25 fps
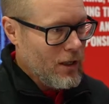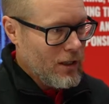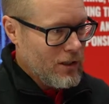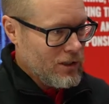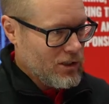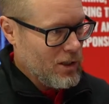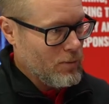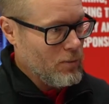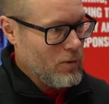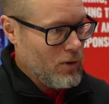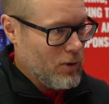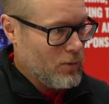
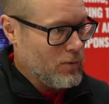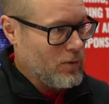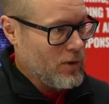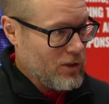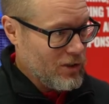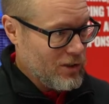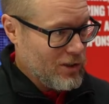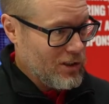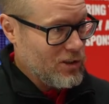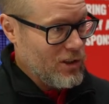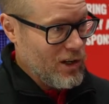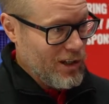Some of them are
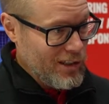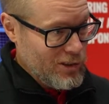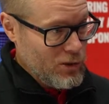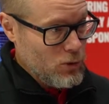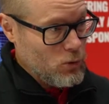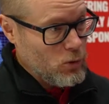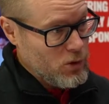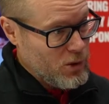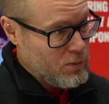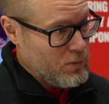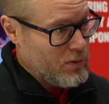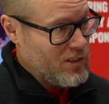design
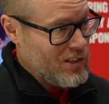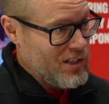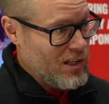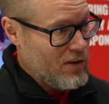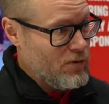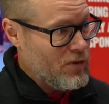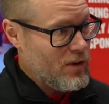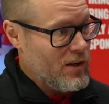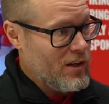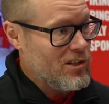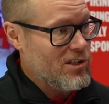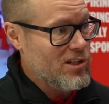tool
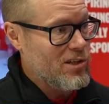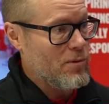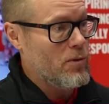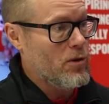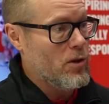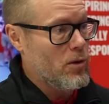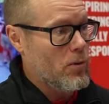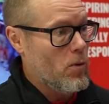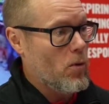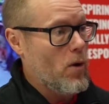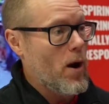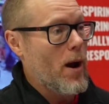specific, some of
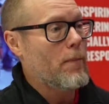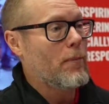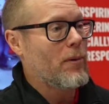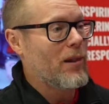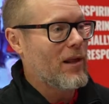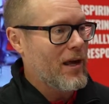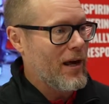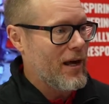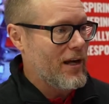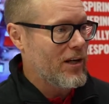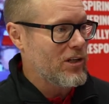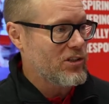them are
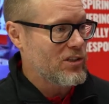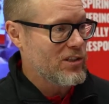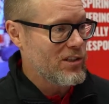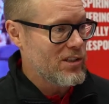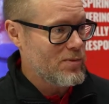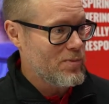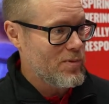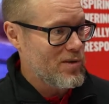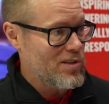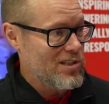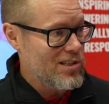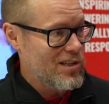application
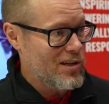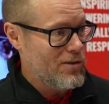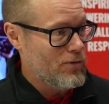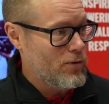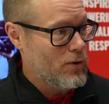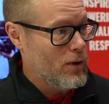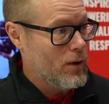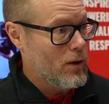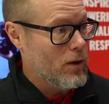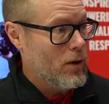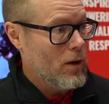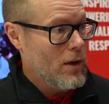
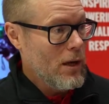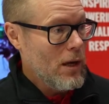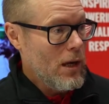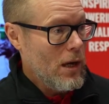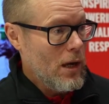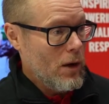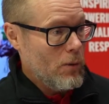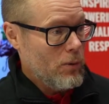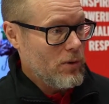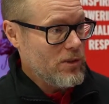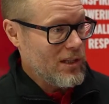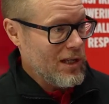specific.
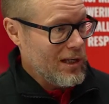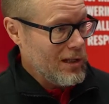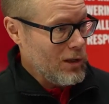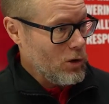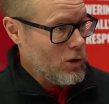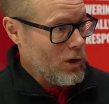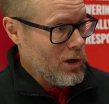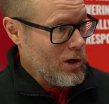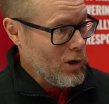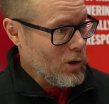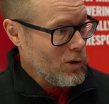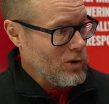We see a
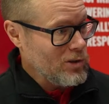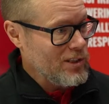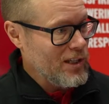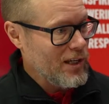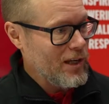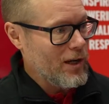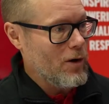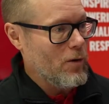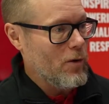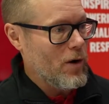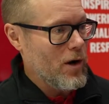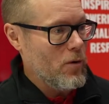lot of
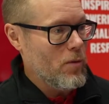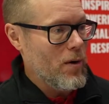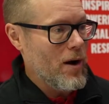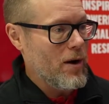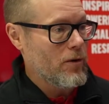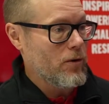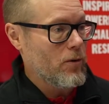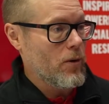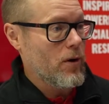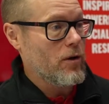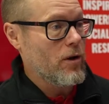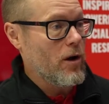content going
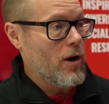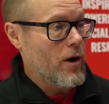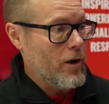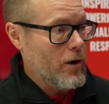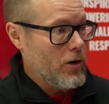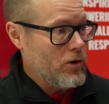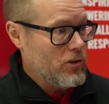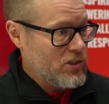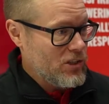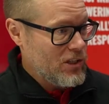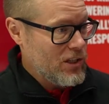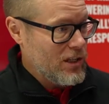around
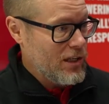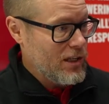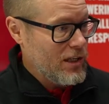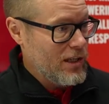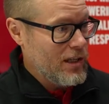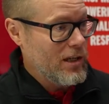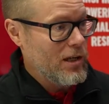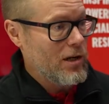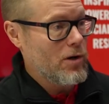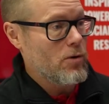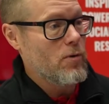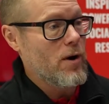
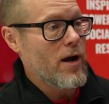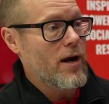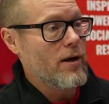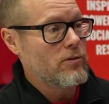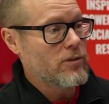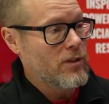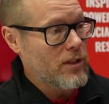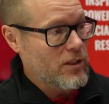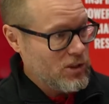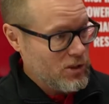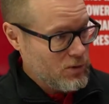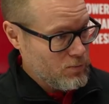IoT,
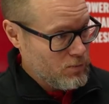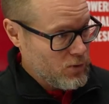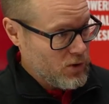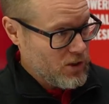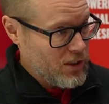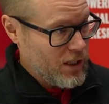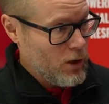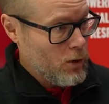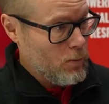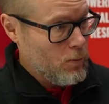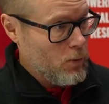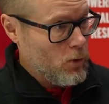around
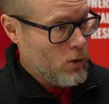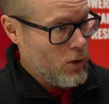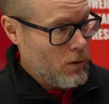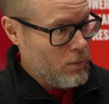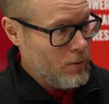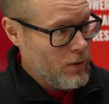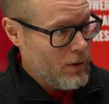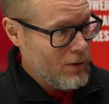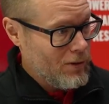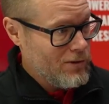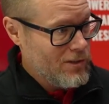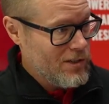single board
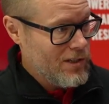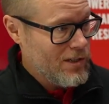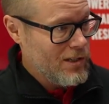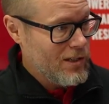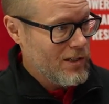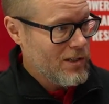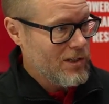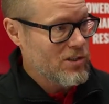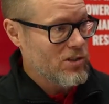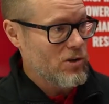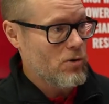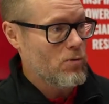
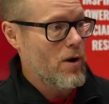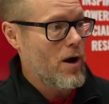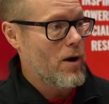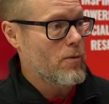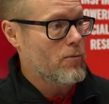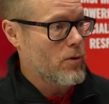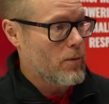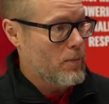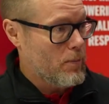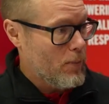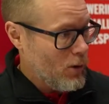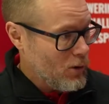computers,
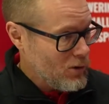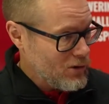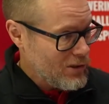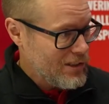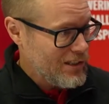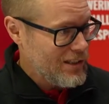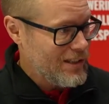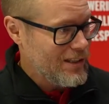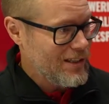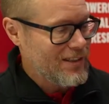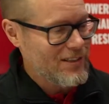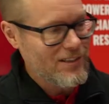around
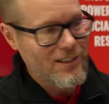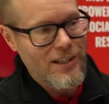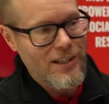robotics,